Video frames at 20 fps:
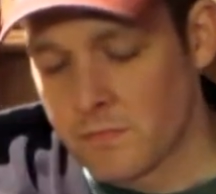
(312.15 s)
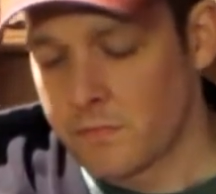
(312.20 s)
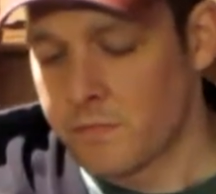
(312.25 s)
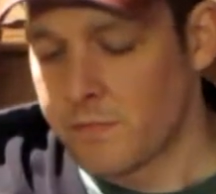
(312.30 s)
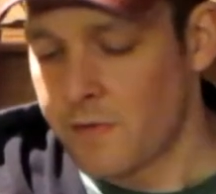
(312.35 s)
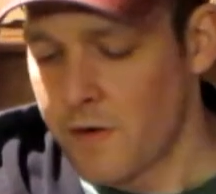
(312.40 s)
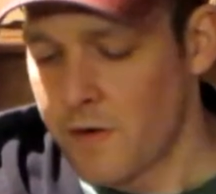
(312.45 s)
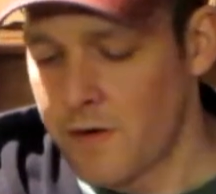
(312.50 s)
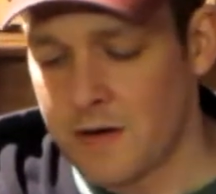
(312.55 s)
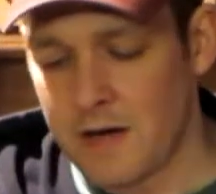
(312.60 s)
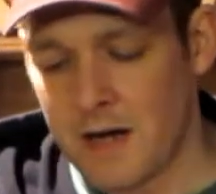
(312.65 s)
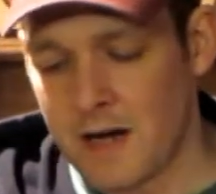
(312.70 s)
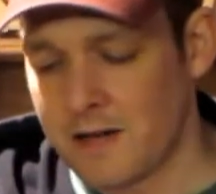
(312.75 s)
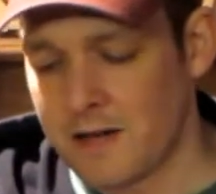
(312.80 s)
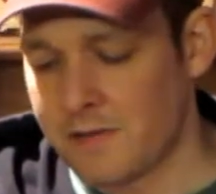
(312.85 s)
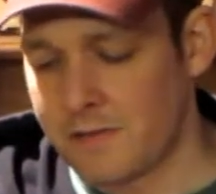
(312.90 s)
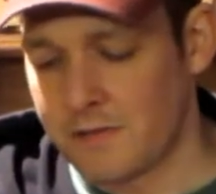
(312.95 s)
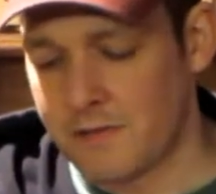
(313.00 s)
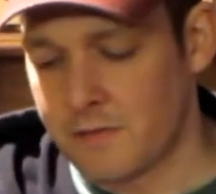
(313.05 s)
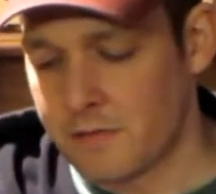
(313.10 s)
Very
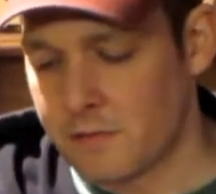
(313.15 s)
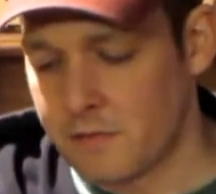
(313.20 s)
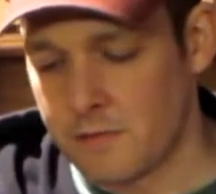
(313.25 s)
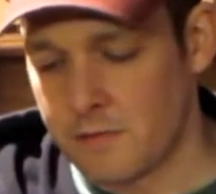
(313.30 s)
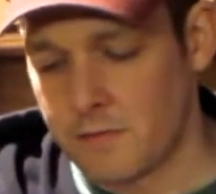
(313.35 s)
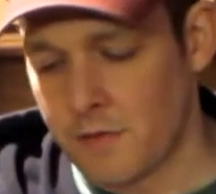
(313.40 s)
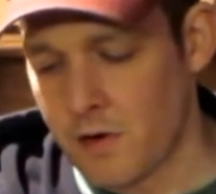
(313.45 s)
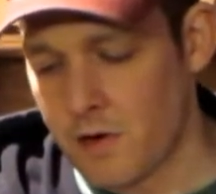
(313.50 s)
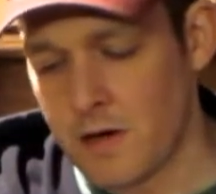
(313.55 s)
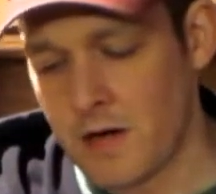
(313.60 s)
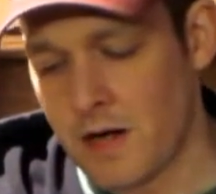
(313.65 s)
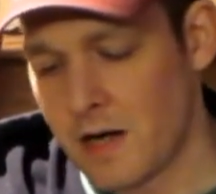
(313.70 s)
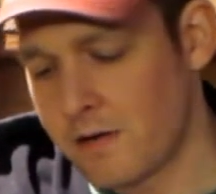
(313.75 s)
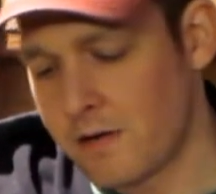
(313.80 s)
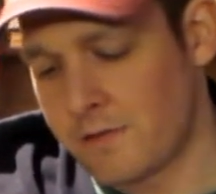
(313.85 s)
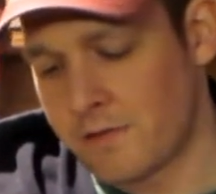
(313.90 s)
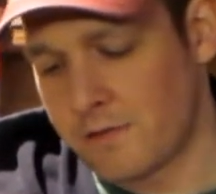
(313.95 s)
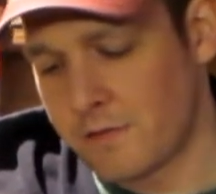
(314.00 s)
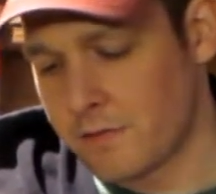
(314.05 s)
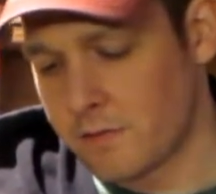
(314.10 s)
nice. Very
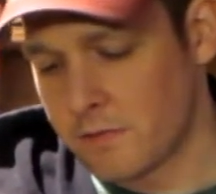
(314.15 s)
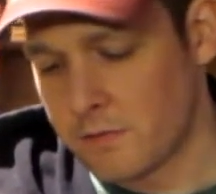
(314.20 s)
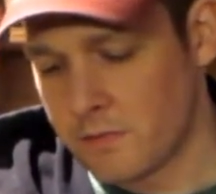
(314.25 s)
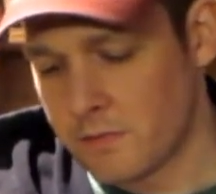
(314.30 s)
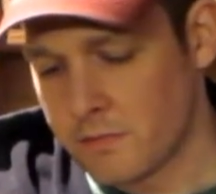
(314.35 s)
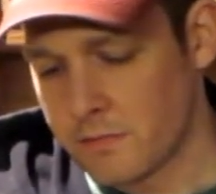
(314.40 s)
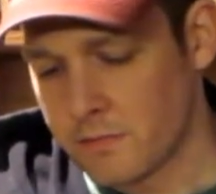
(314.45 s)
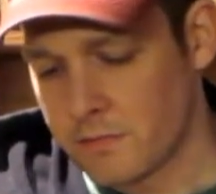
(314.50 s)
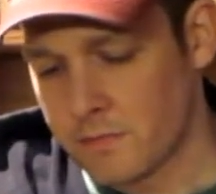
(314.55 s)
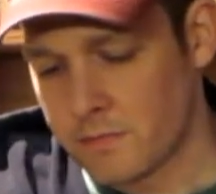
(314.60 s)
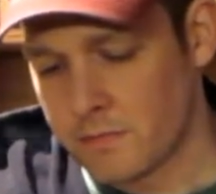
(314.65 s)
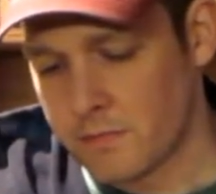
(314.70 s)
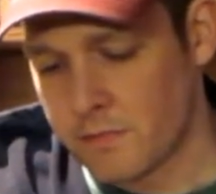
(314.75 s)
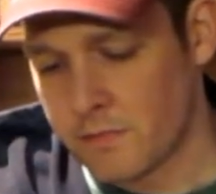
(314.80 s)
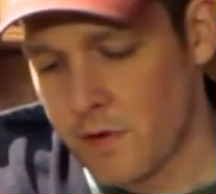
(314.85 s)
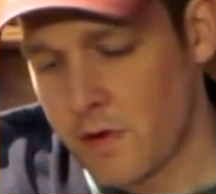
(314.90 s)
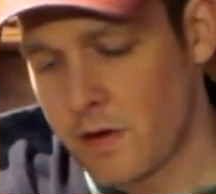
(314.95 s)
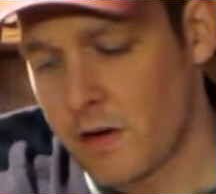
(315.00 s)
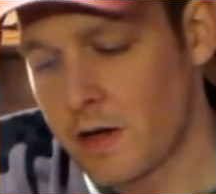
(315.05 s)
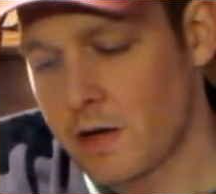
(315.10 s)
nice.
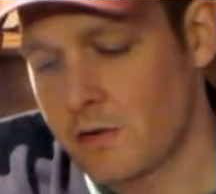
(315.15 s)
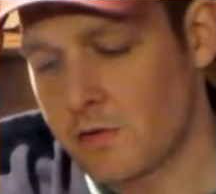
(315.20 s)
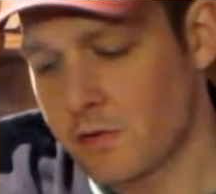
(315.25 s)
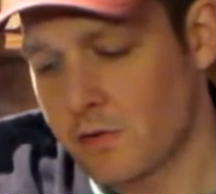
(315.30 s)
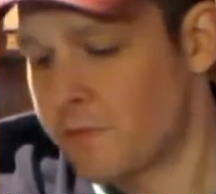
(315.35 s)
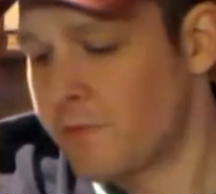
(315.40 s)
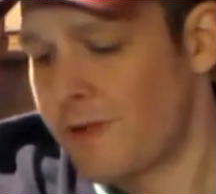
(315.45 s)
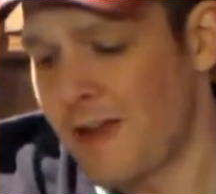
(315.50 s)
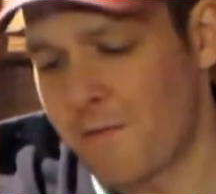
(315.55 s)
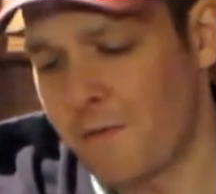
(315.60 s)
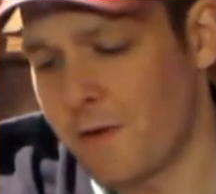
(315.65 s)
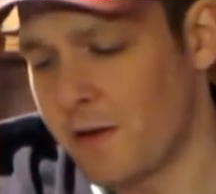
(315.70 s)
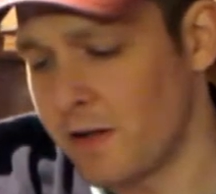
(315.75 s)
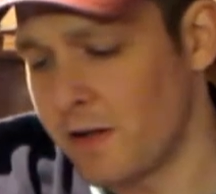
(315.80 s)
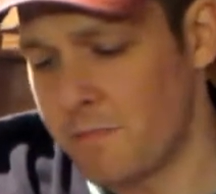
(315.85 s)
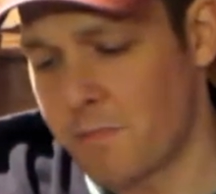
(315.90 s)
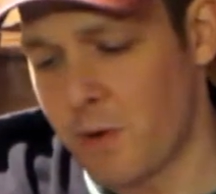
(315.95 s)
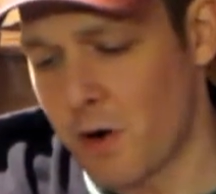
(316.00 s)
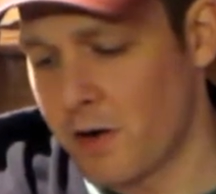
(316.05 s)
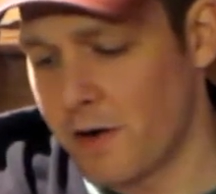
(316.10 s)
Very nice. It's definitely
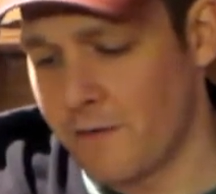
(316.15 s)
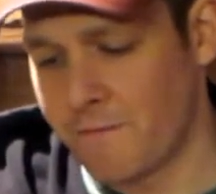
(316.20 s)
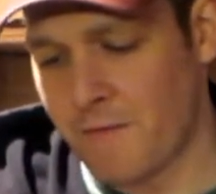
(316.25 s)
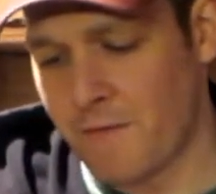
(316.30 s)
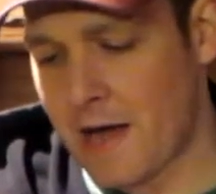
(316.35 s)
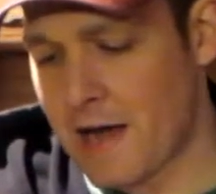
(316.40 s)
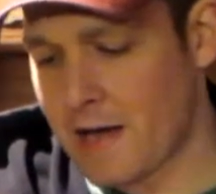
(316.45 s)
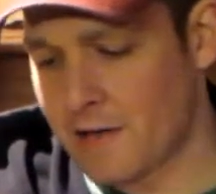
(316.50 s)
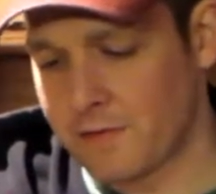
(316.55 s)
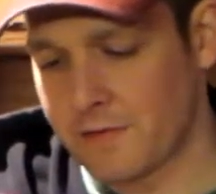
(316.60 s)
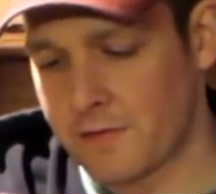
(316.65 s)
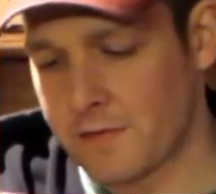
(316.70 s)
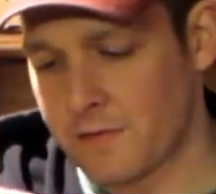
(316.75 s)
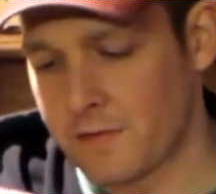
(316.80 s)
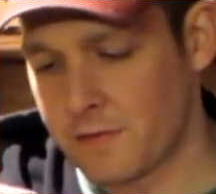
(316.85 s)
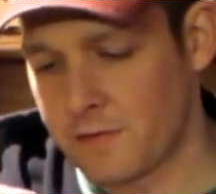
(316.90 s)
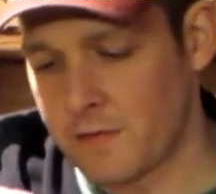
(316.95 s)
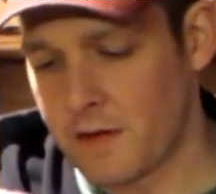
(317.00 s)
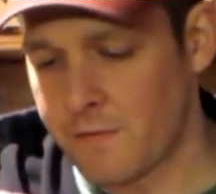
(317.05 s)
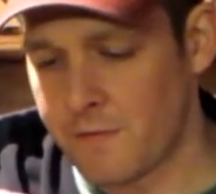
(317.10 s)
burning fast.
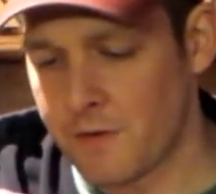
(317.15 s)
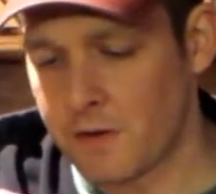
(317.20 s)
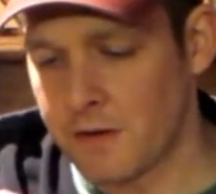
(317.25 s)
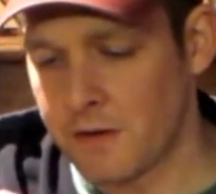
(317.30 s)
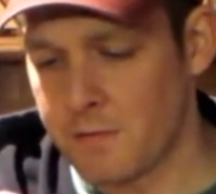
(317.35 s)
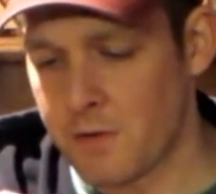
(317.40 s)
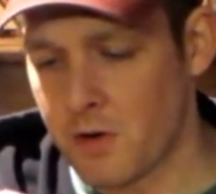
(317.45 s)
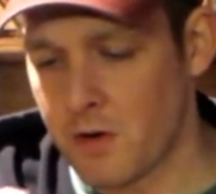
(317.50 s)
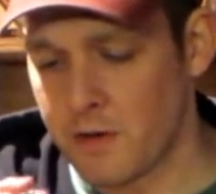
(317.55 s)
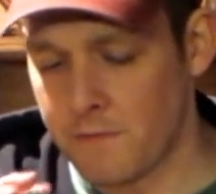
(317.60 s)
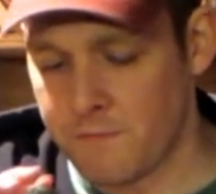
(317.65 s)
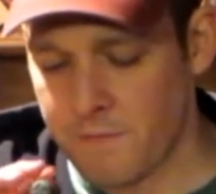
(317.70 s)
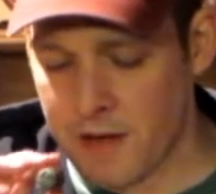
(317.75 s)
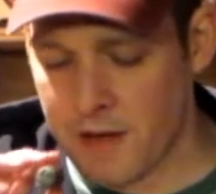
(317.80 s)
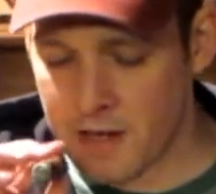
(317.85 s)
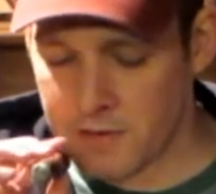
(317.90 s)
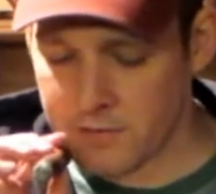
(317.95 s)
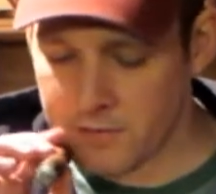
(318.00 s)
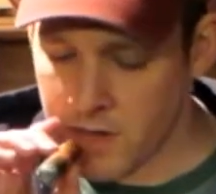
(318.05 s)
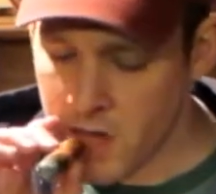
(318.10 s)
Definitely burning
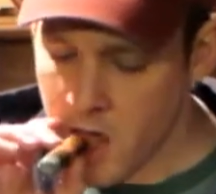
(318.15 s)
fast.